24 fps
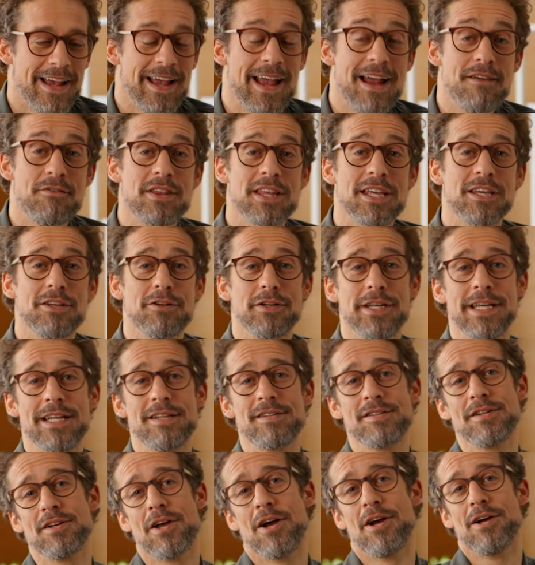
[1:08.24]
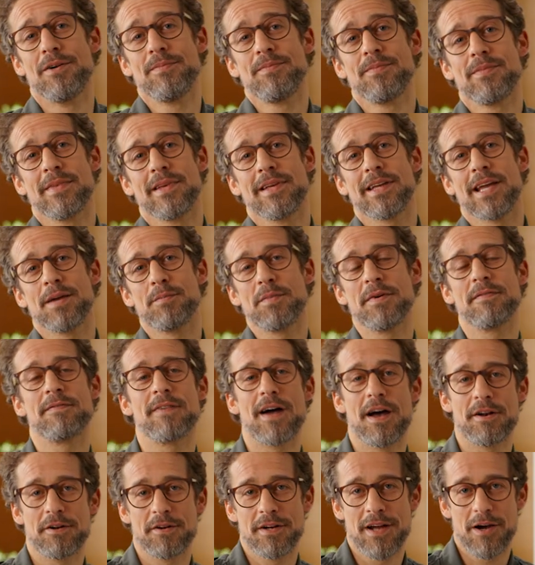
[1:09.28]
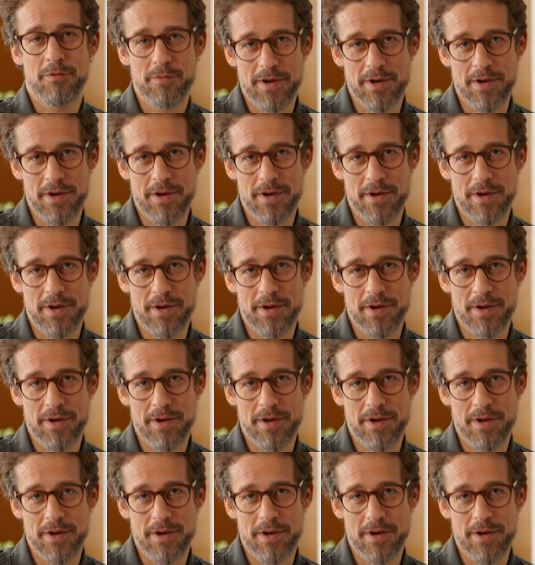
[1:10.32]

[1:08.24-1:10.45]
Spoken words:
Everything you need to know can be found on our